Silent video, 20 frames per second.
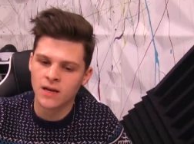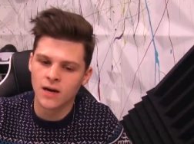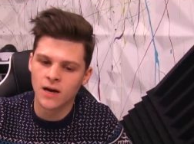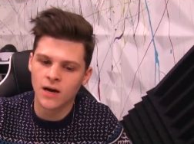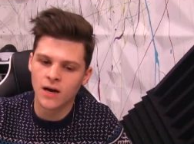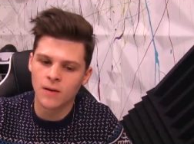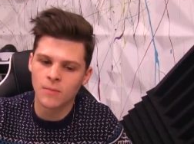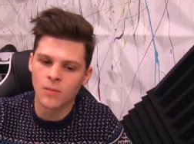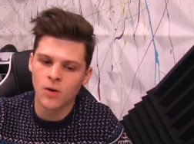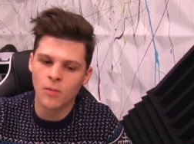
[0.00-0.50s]

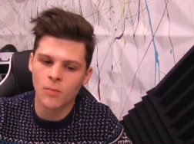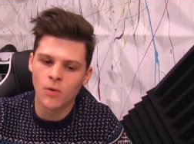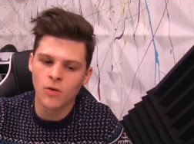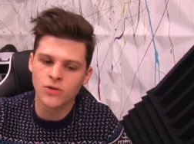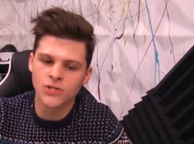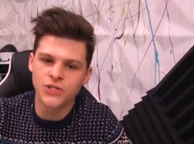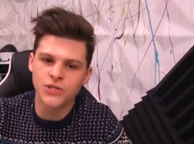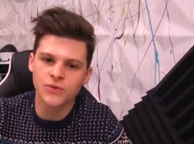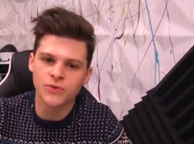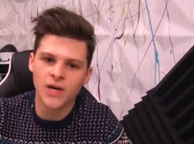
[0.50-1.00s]
uh,
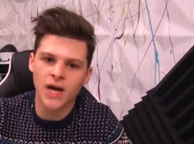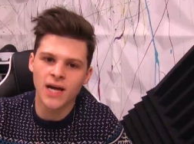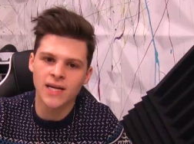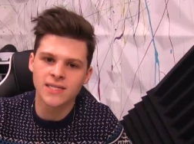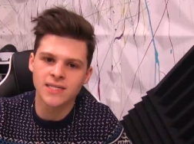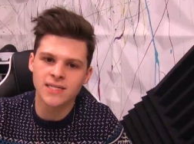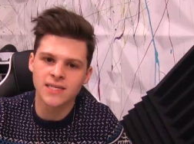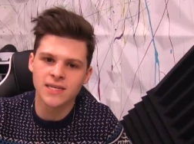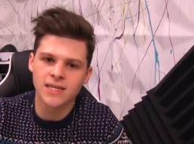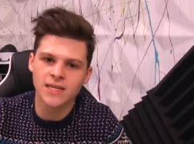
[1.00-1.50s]
most of you
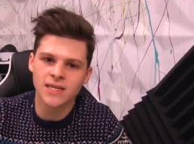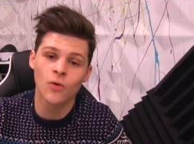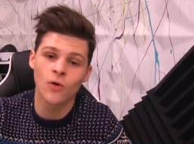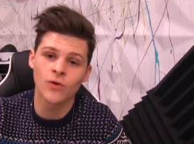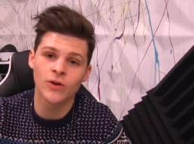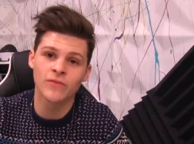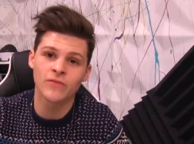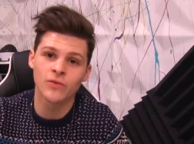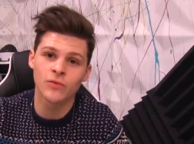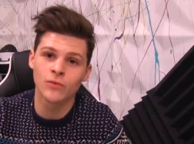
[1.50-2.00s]
guys
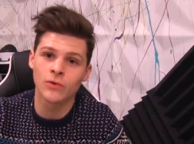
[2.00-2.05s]
won't even